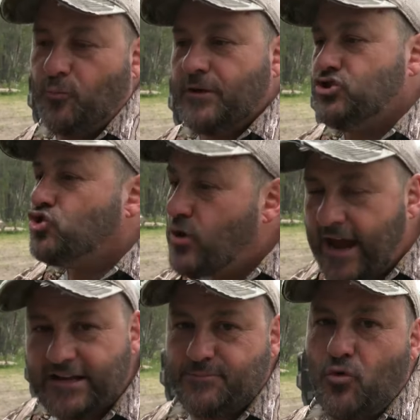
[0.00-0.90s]
Attract
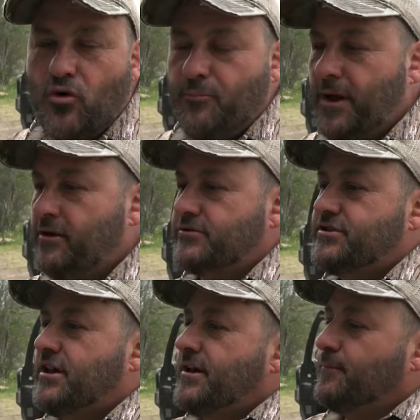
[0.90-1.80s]
more bears,
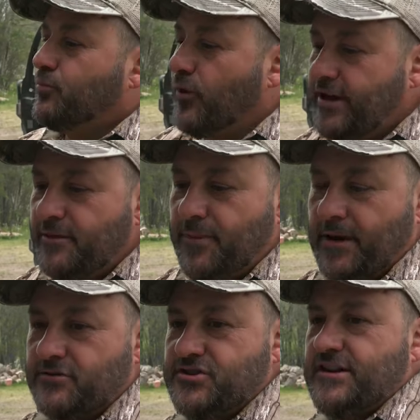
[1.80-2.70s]
bring the
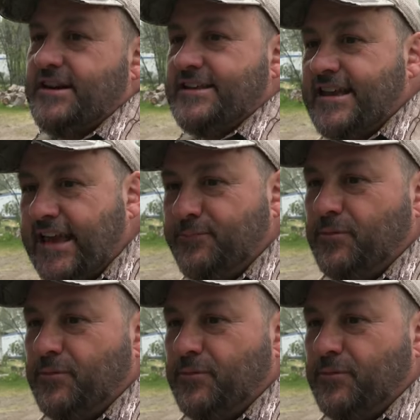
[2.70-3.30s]
bears in, and keep them